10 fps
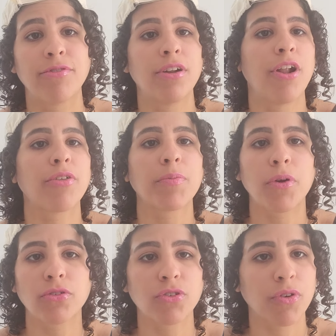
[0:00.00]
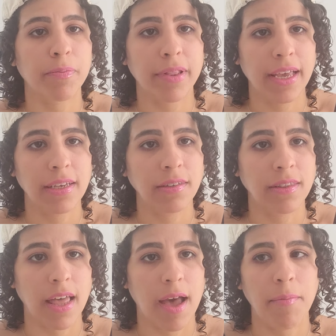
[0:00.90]
another person replaced
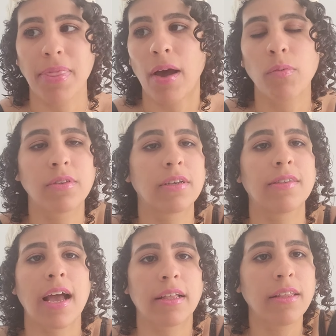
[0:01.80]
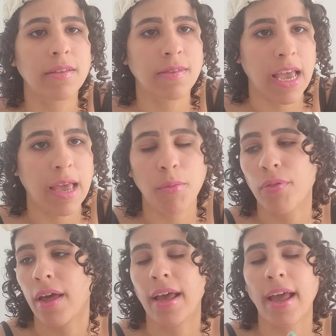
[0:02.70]
them that was exactly the same or
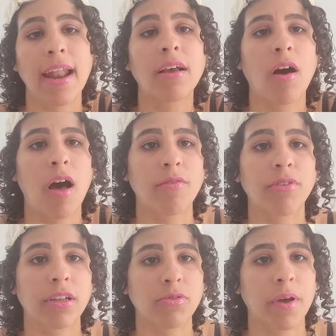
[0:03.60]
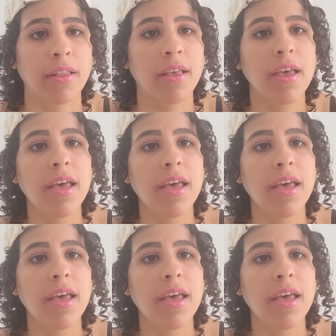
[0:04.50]
that I a conflict with.